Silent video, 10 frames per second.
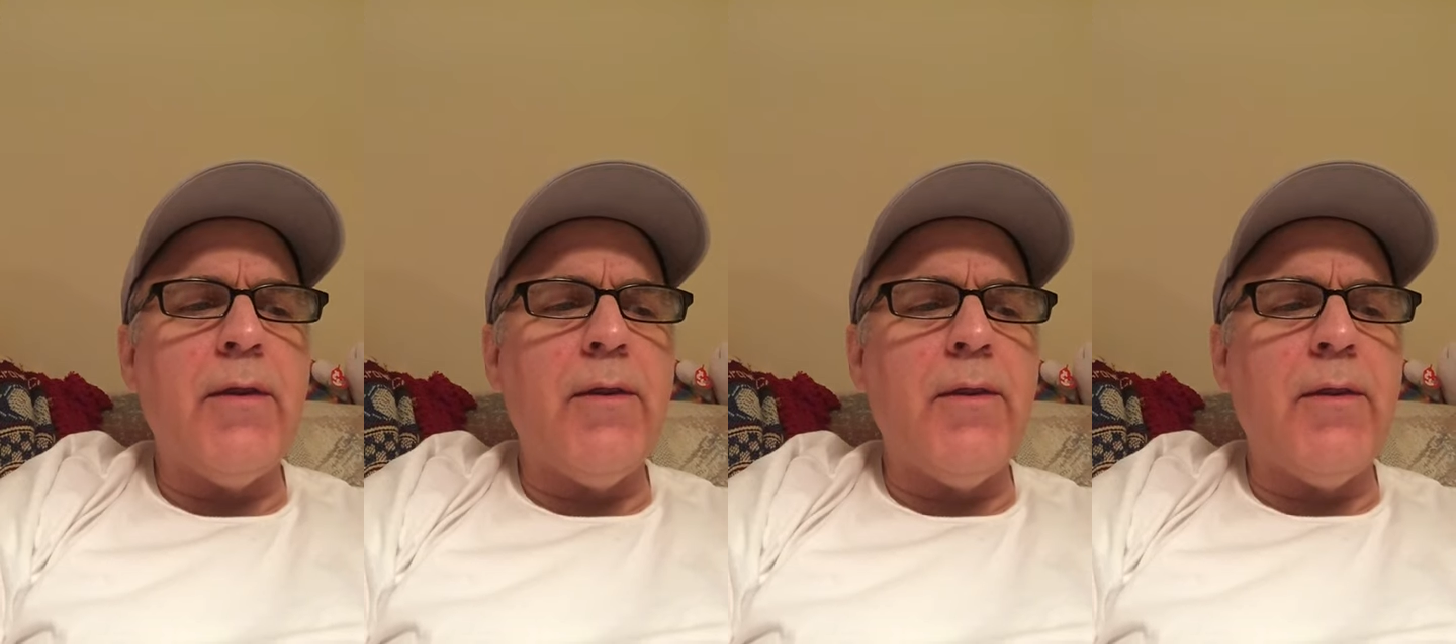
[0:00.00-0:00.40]

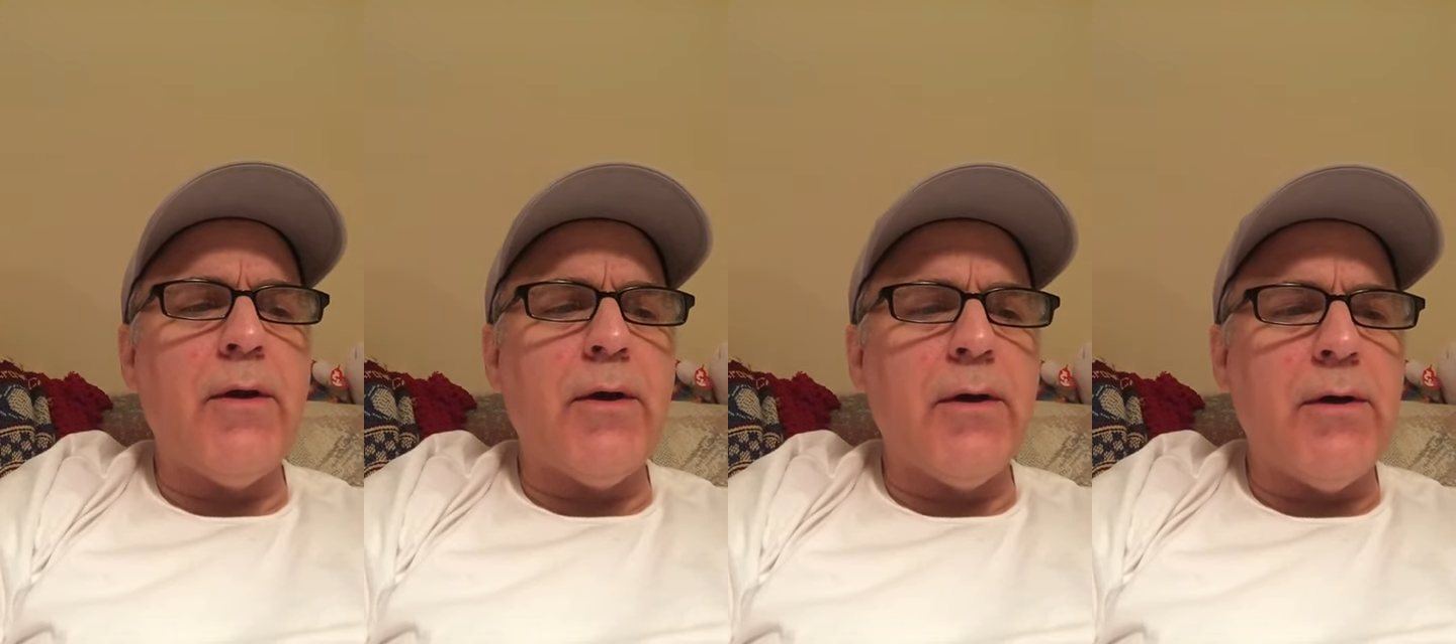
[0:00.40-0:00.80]

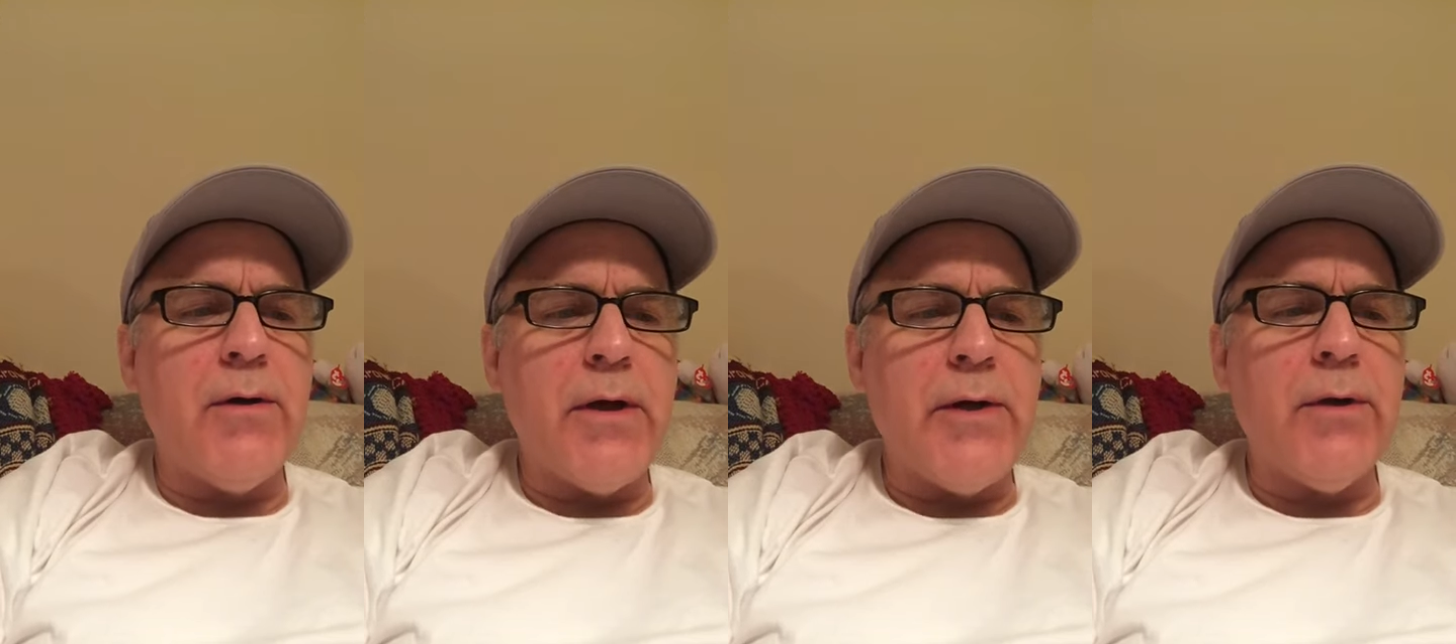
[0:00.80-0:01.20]
their
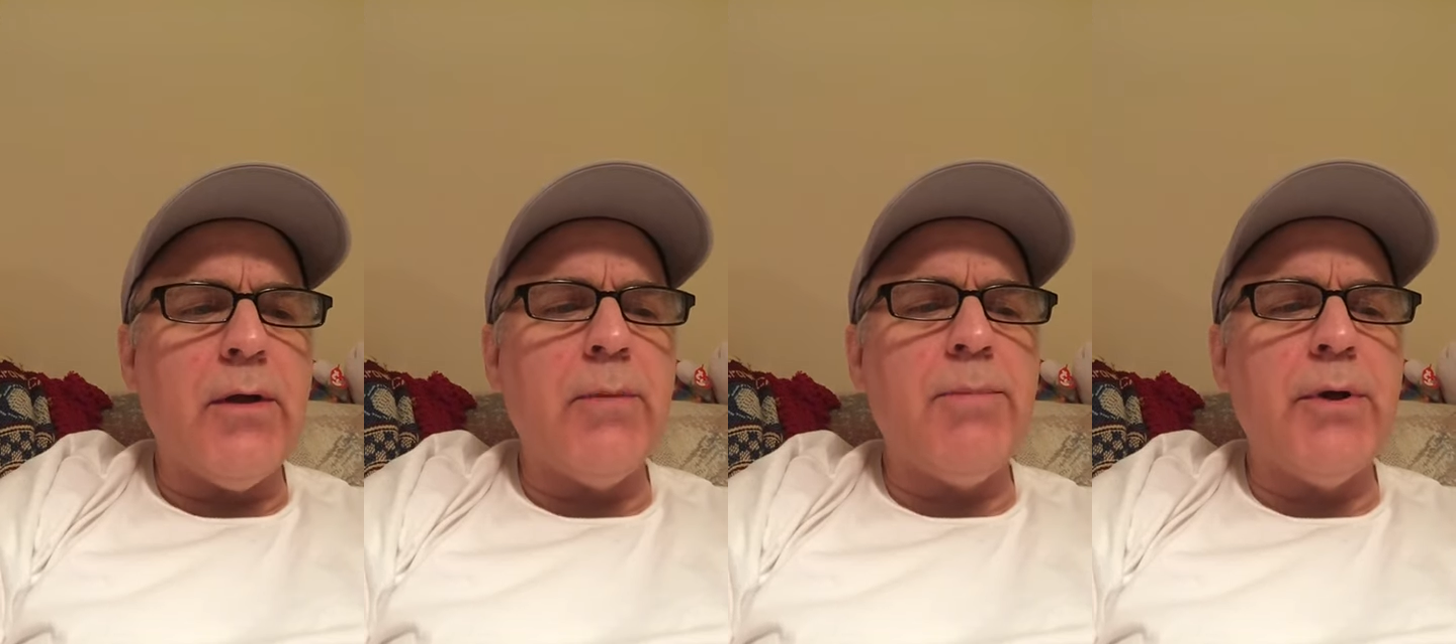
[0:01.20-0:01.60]

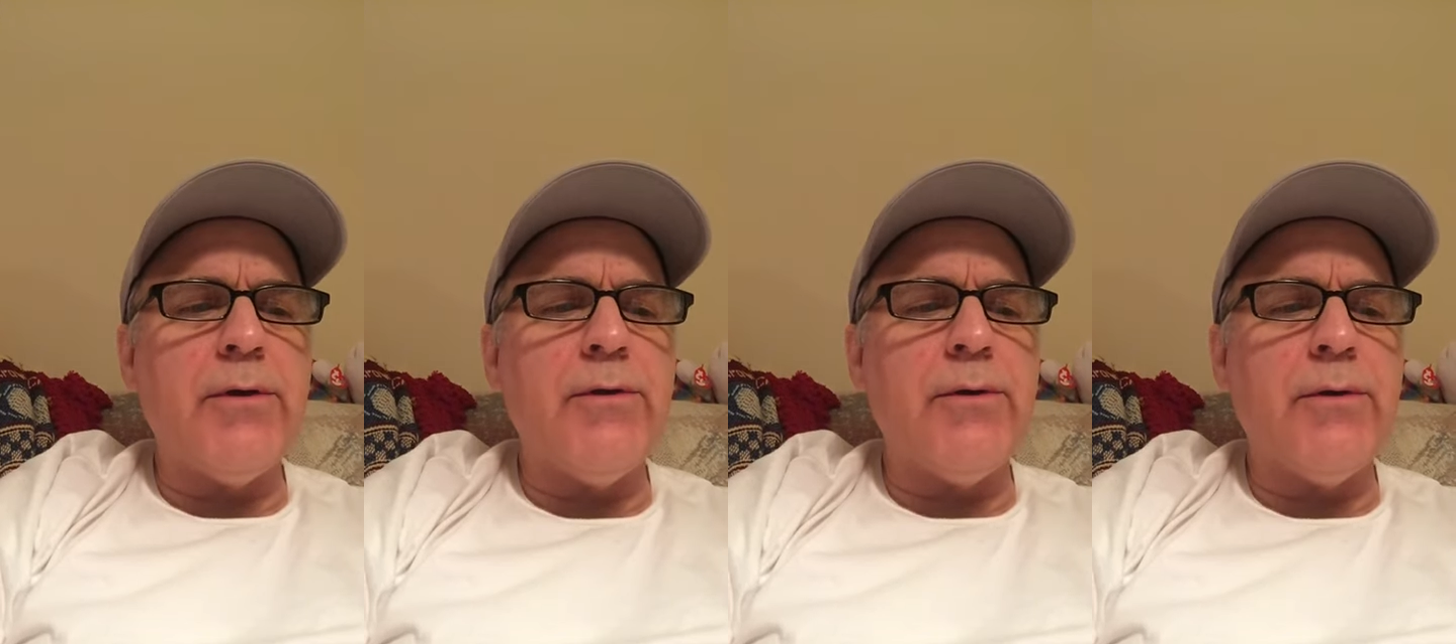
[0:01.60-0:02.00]
cloudy
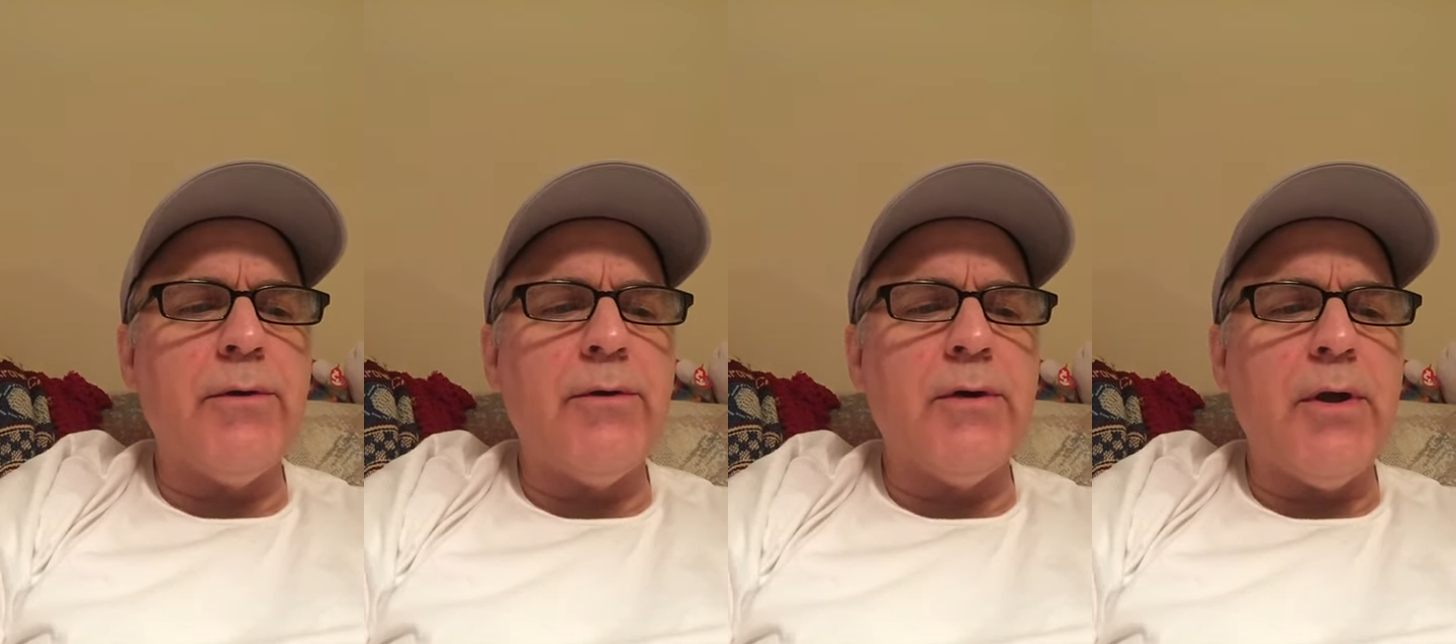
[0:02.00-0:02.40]

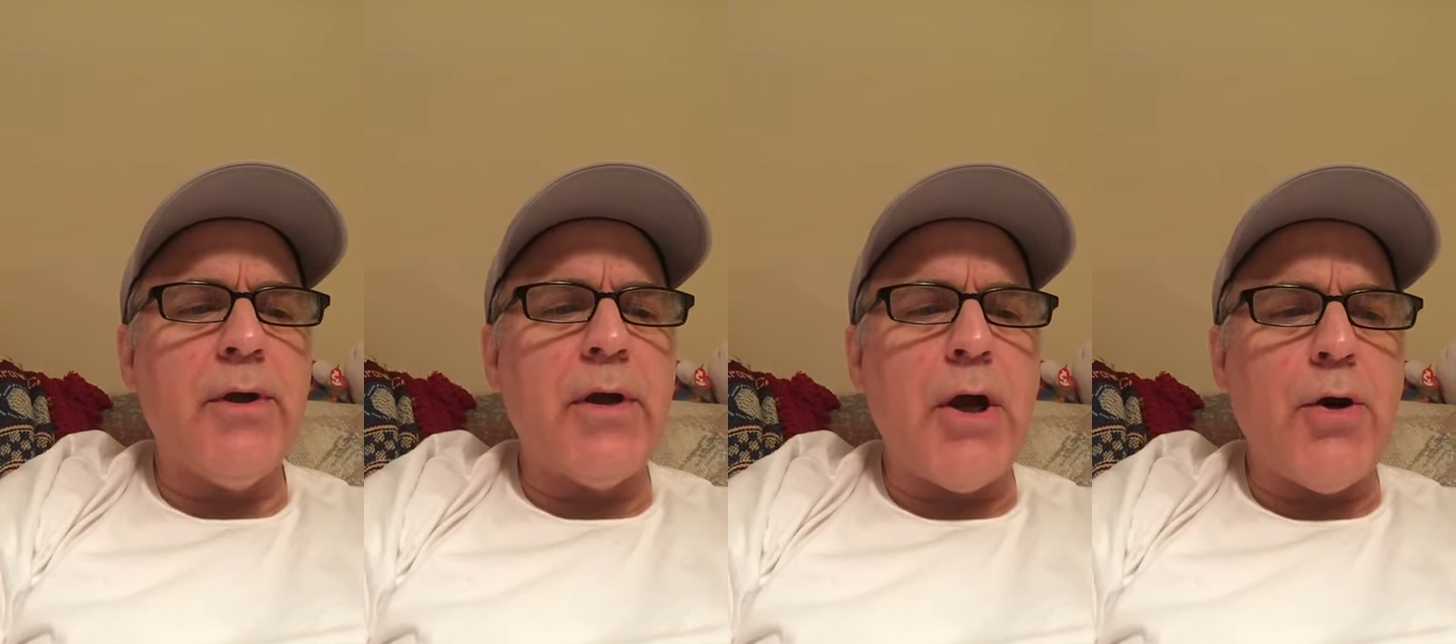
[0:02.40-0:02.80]
pictures
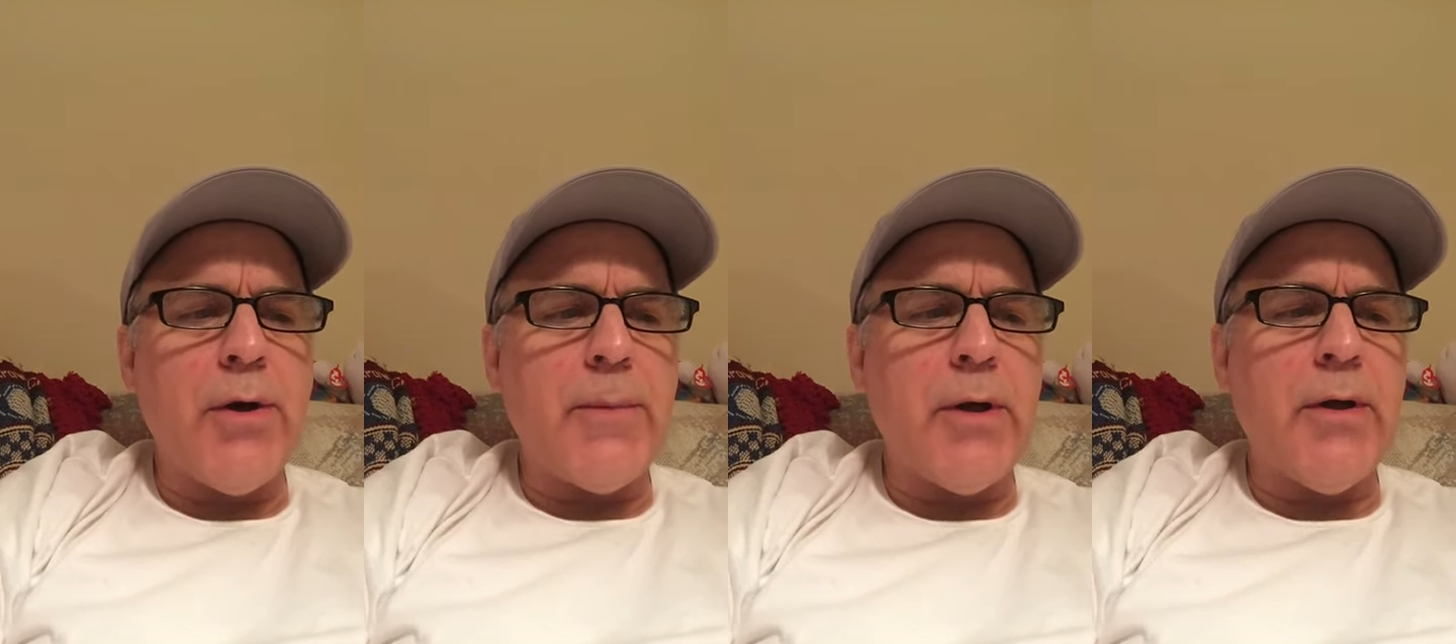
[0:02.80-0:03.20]
in
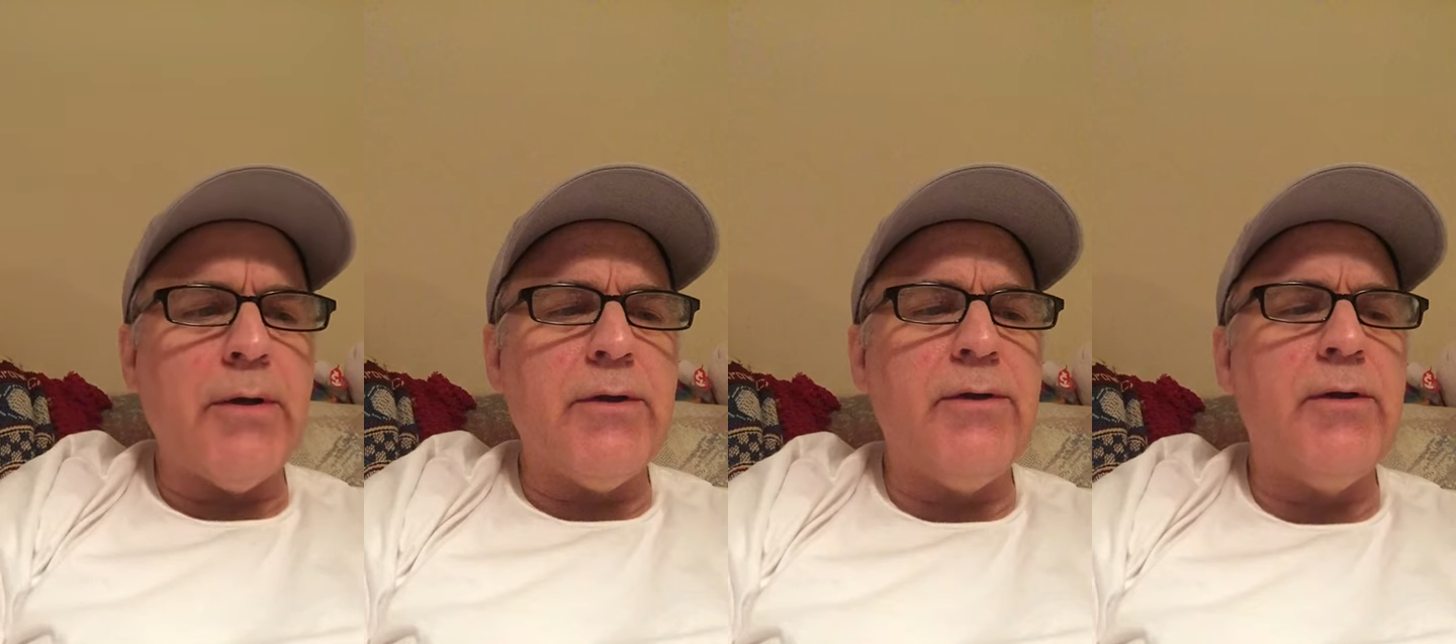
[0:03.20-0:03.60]
our
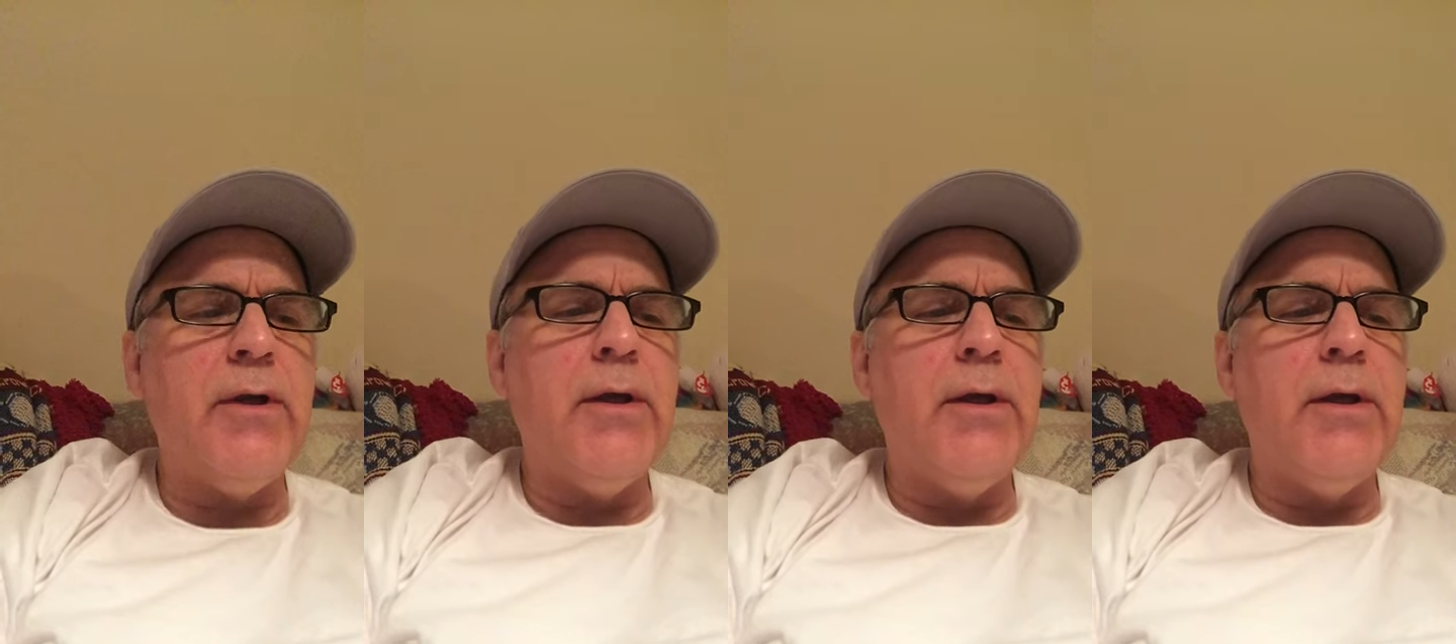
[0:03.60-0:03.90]
minds,